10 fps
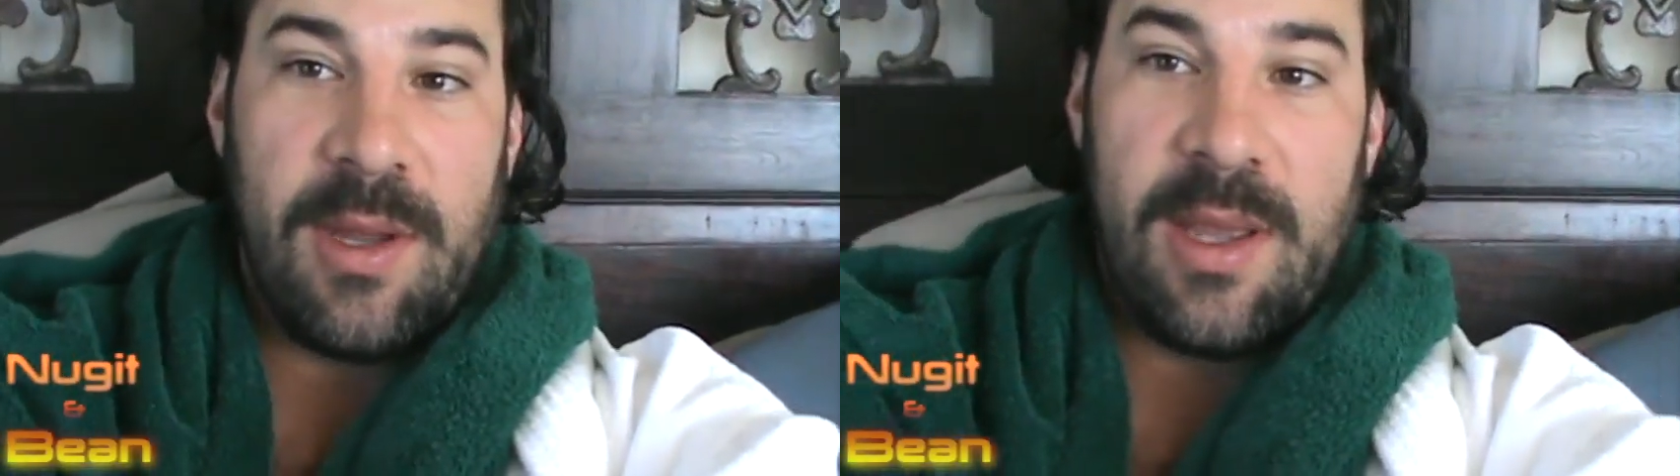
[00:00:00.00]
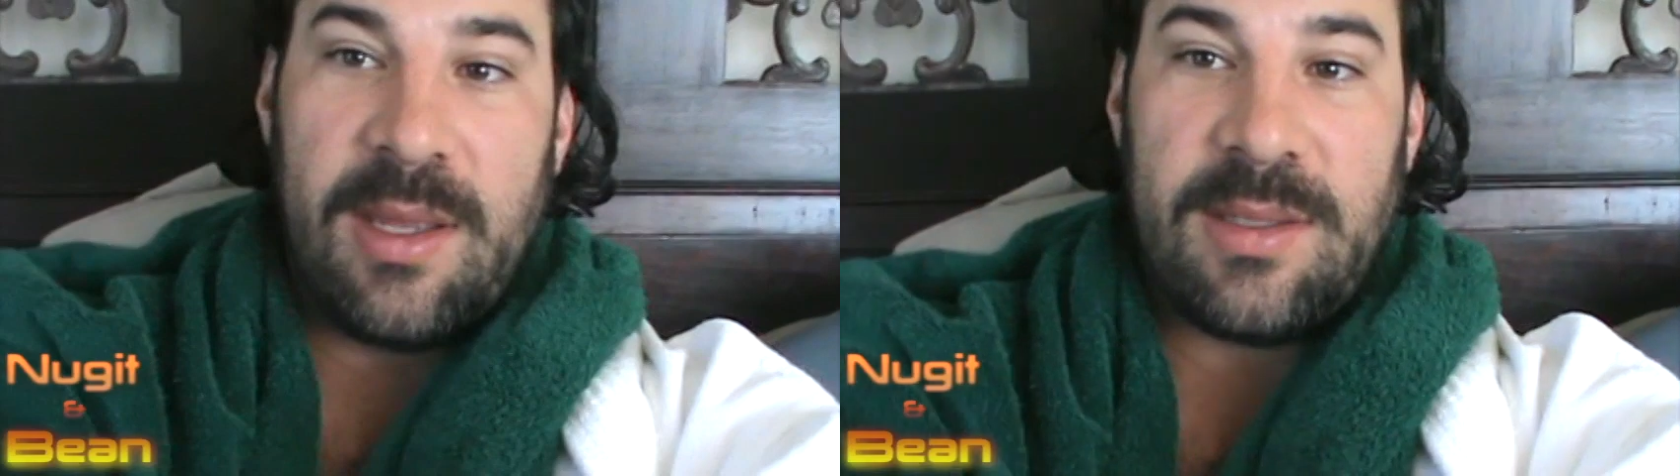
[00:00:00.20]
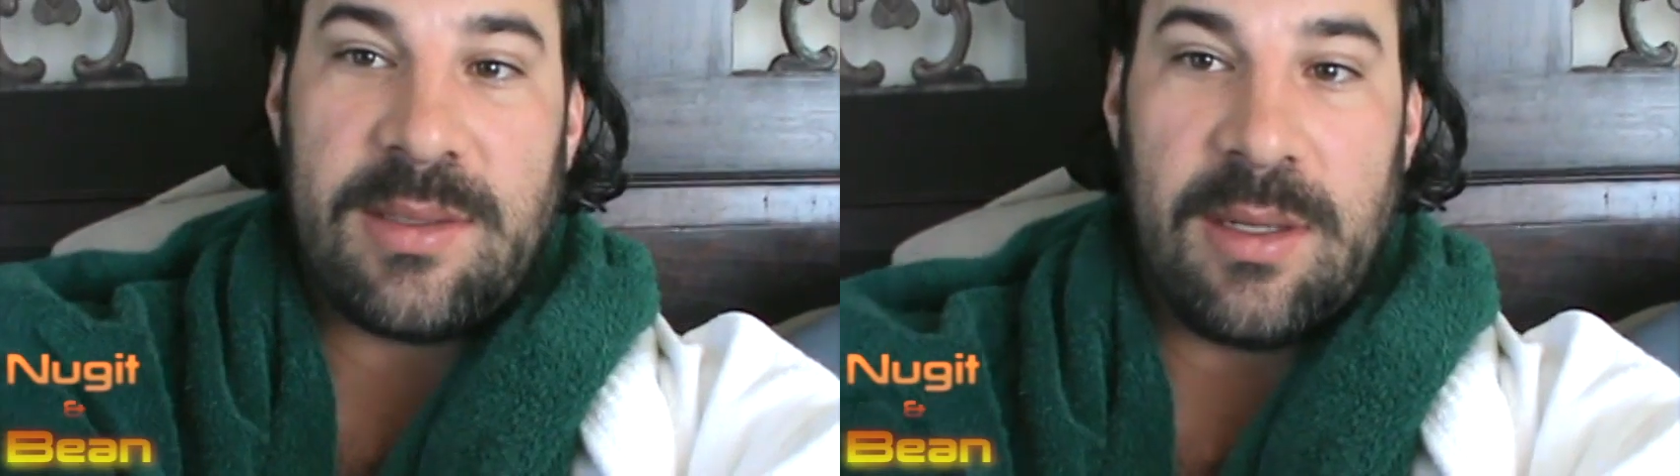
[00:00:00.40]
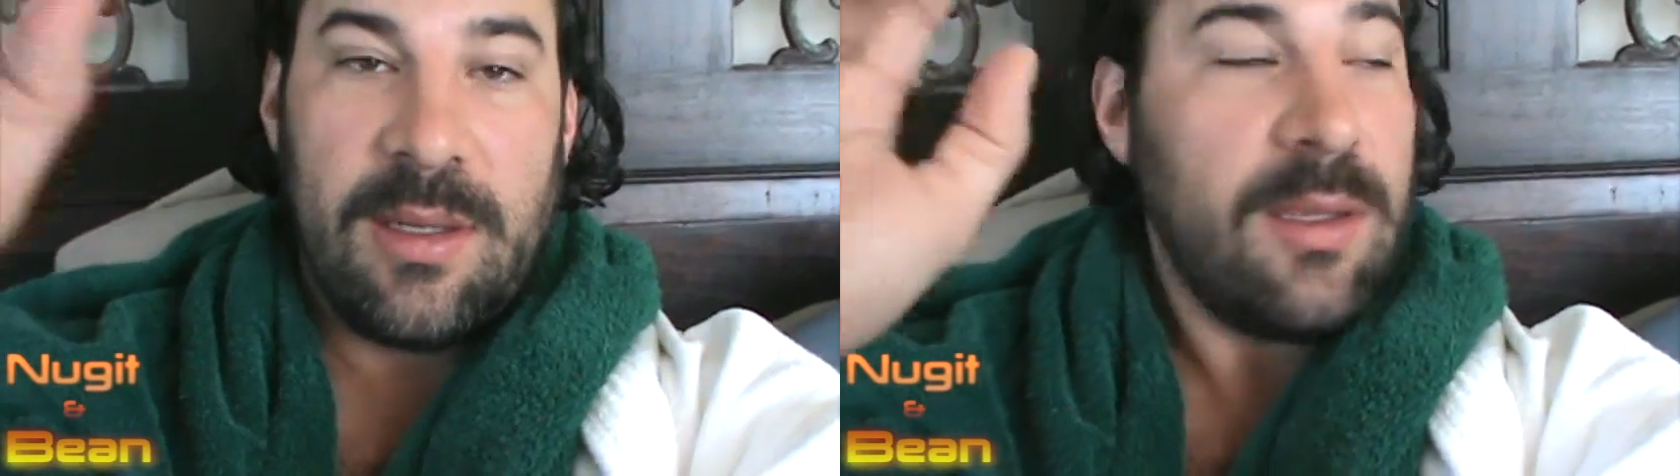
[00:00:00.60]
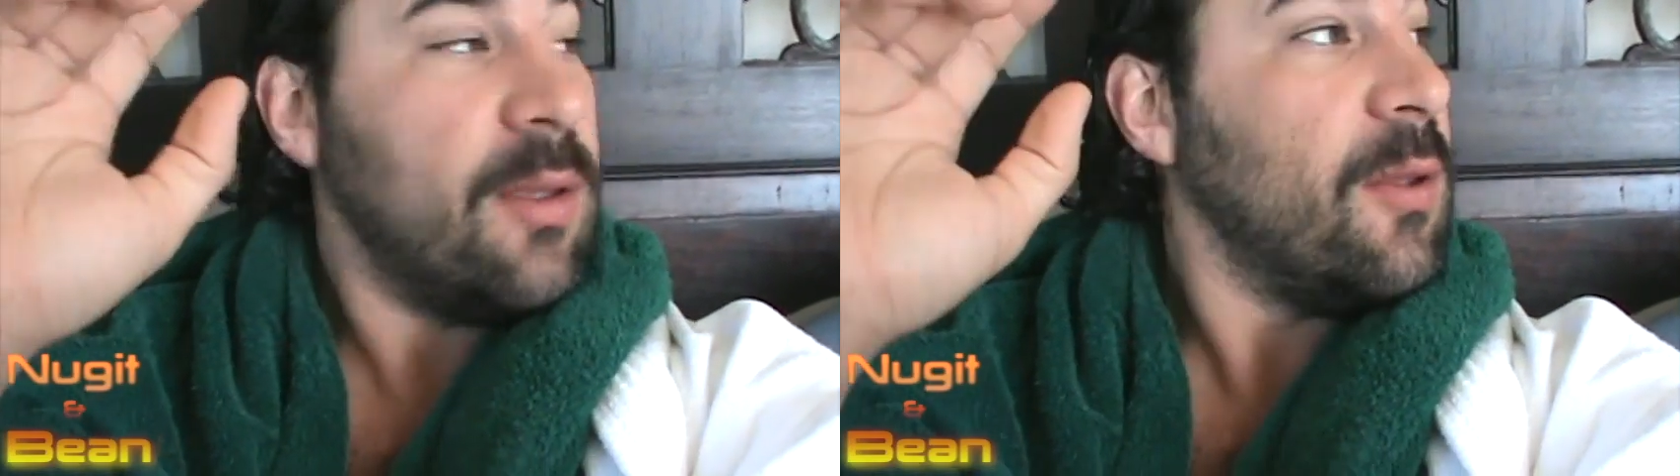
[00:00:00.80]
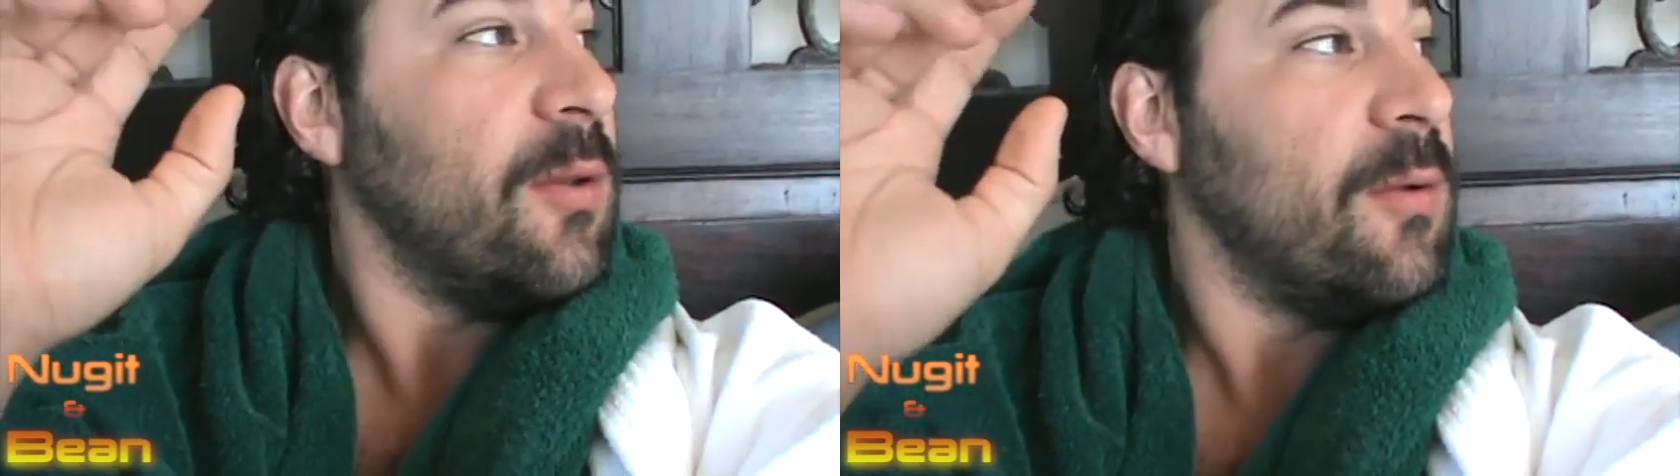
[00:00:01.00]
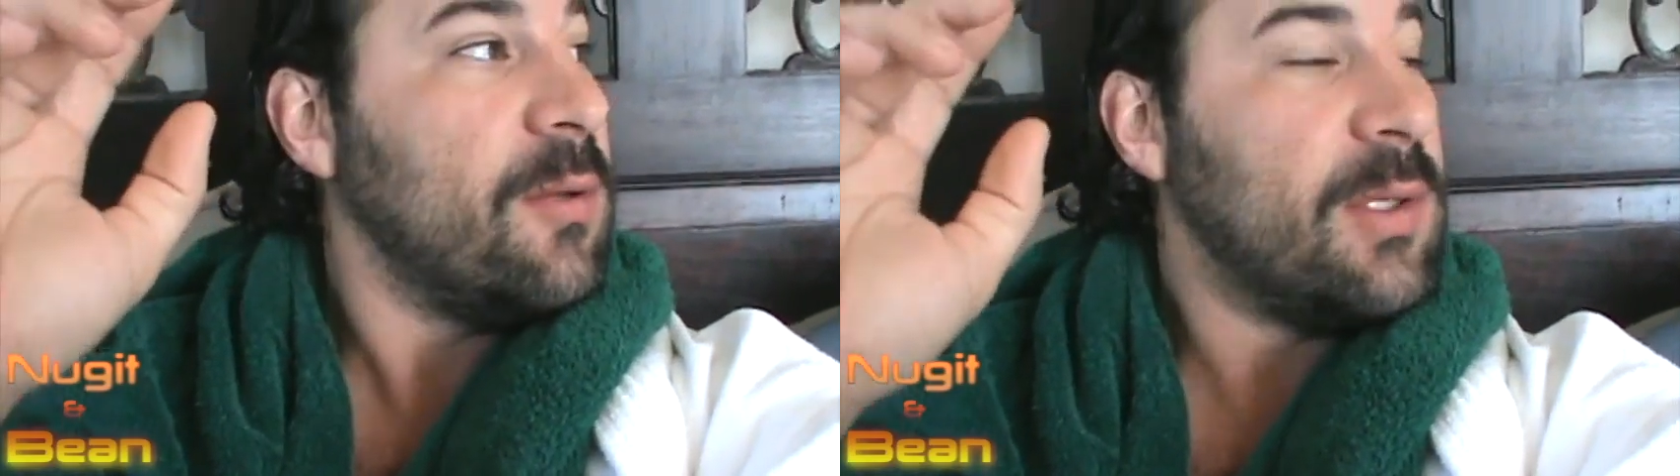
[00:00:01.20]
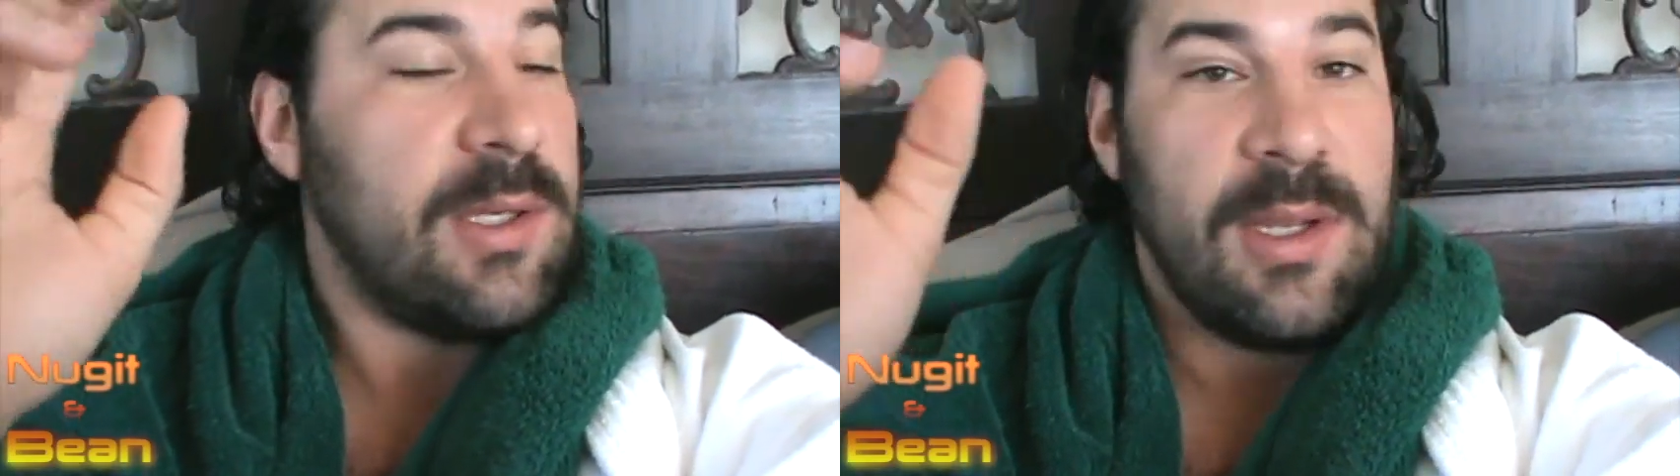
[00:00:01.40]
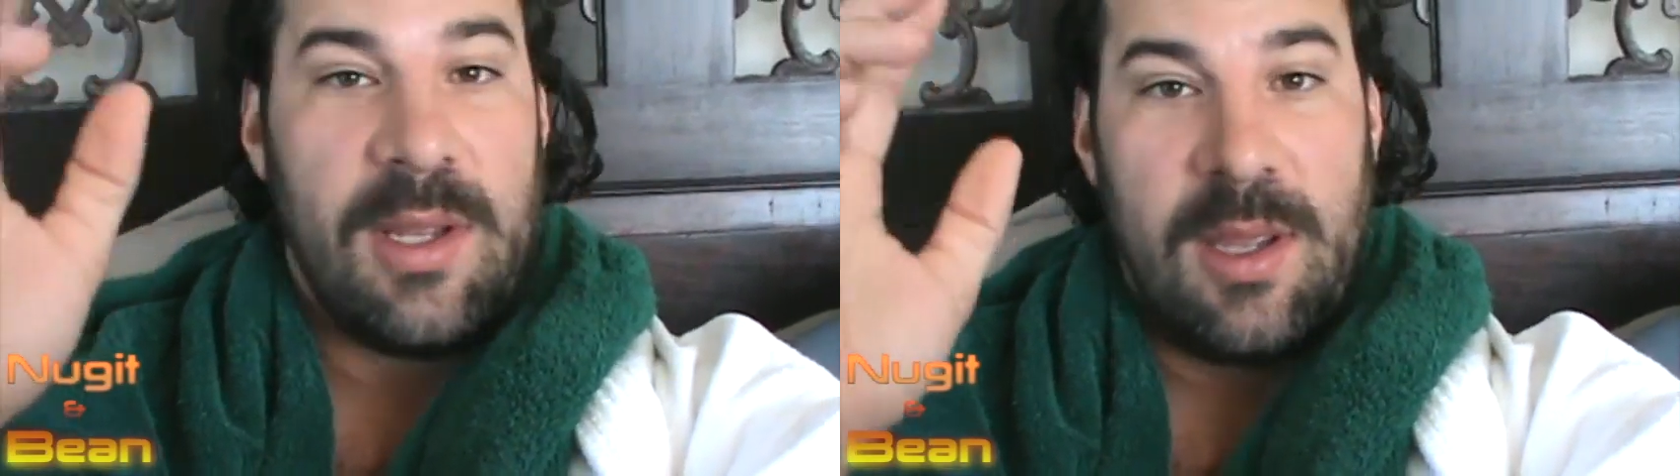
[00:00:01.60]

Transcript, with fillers: has a huge